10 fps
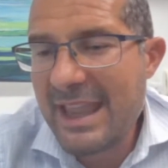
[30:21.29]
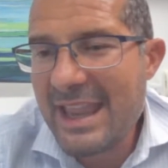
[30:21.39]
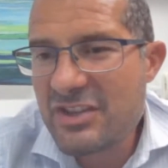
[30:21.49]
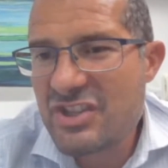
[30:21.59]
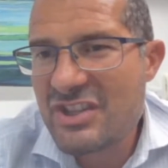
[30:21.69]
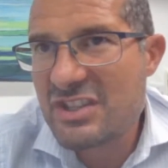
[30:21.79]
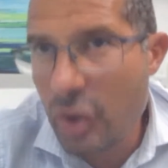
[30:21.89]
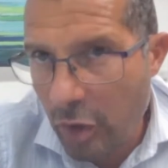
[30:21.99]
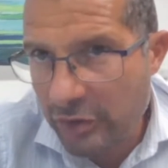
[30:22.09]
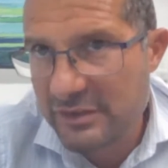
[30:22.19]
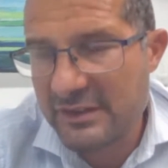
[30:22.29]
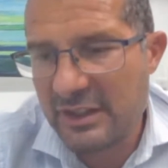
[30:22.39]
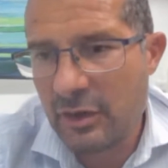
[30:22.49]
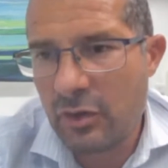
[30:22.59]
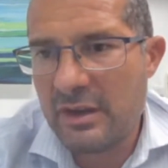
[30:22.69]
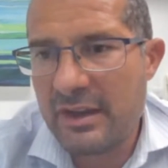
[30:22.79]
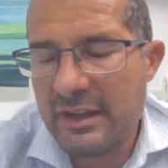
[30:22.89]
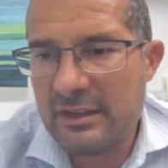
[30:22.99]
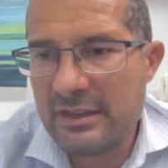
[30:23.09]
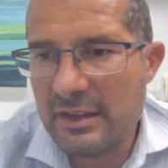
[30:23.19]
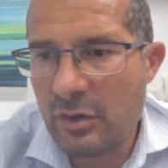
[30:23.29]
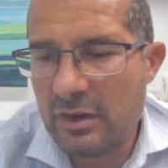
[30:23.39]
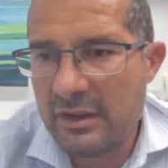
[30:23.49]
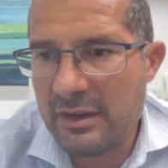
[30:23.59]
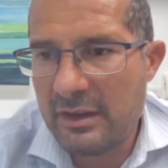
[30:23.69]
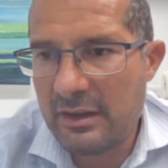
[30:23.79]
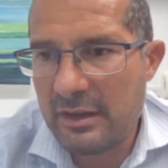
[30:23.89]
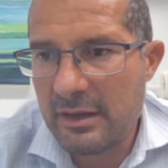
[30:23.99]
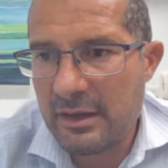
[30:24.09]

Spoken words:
age is not the only